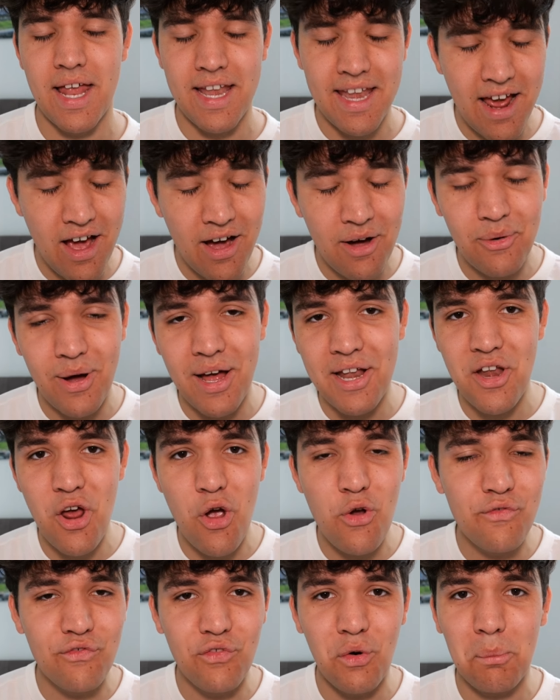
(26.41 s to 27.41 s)
And now, I
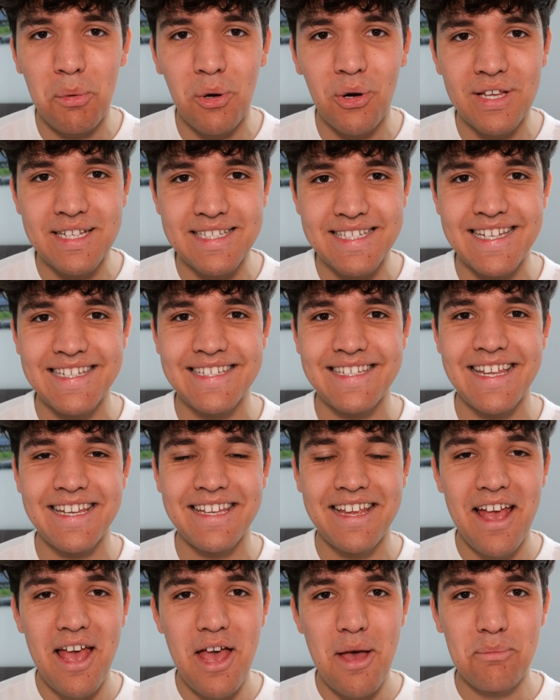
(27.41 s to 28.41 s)
know football
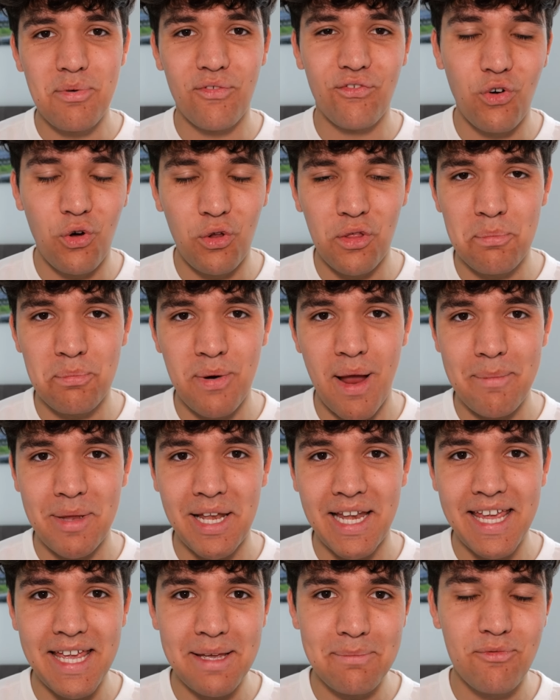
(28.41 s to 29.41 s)
existed before the
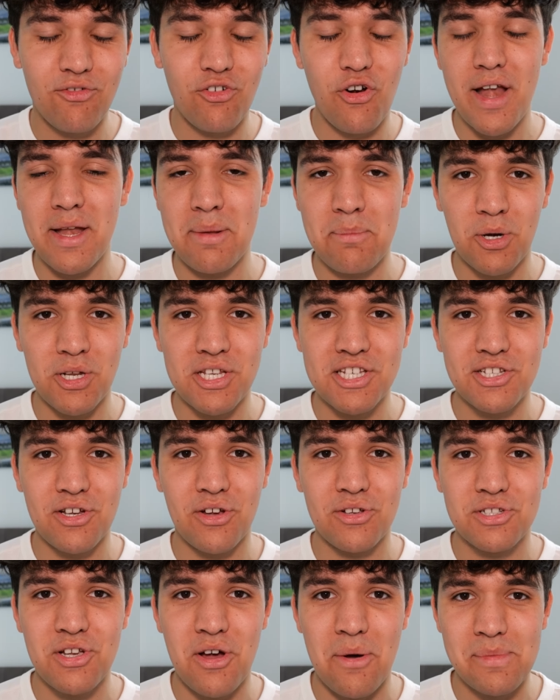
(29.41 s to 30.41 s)
Premier League, before anybody
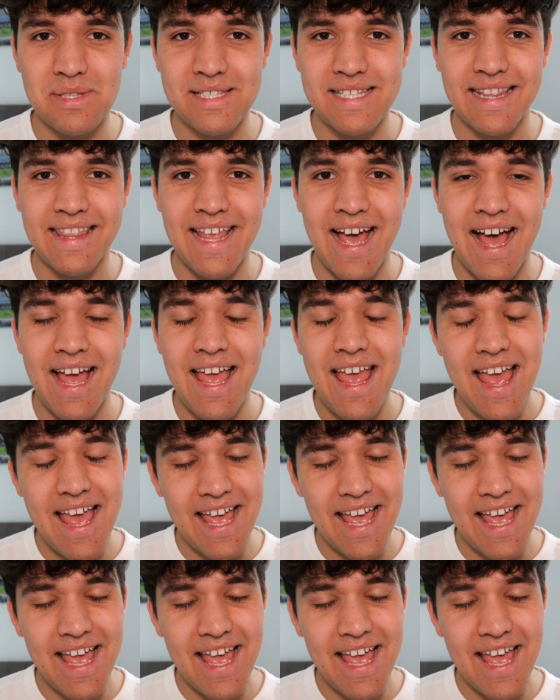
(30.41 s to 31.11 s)
starts commenting that.